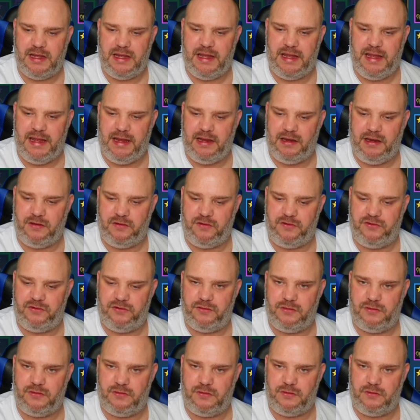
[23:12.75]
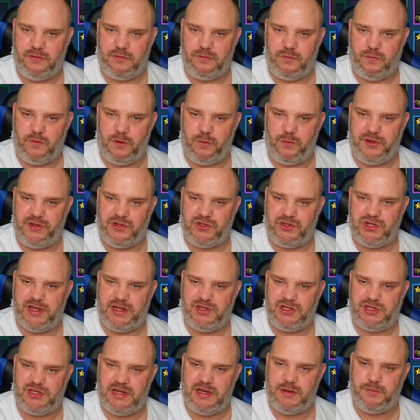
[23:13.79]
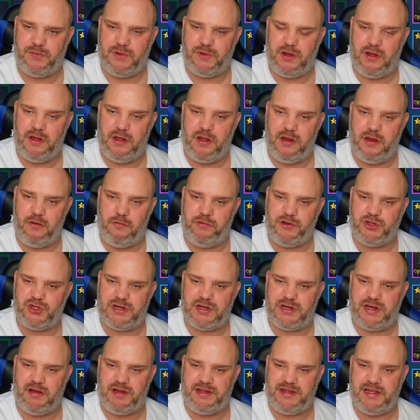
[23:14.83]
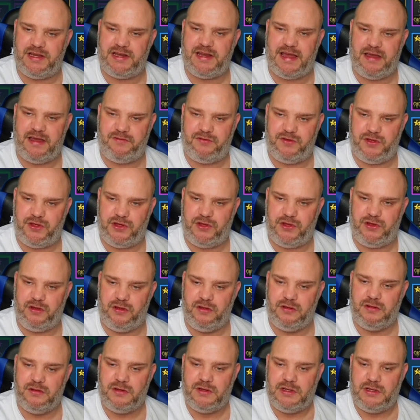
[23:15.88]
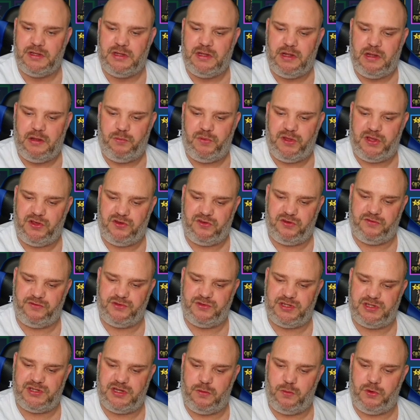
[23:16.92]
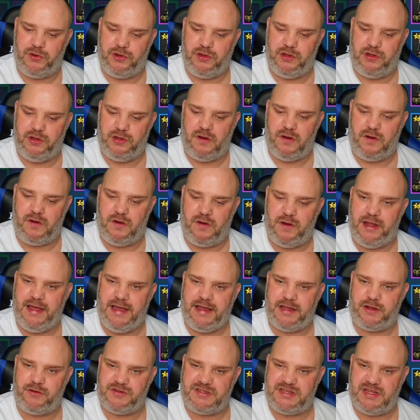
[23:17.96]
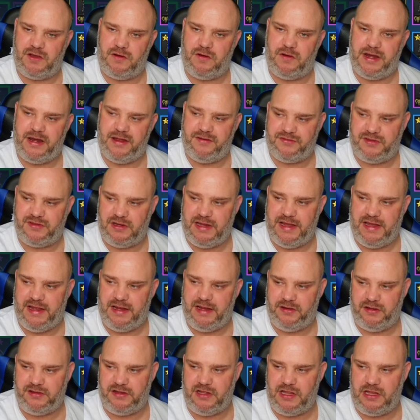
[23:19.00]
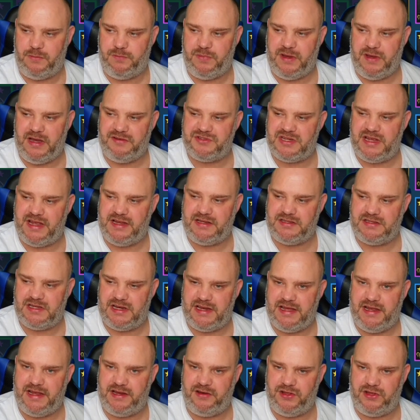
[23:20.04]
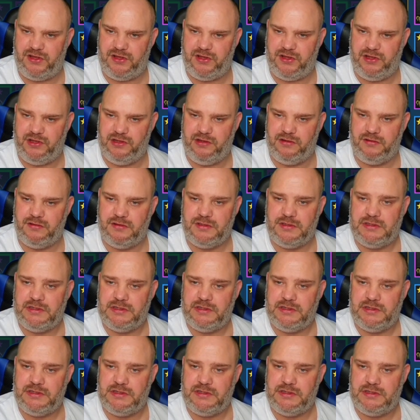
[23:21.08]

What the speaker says: And what we're changing up, originally I did have her because obviously I want a high accuracy high enough to land her debuffs and to land her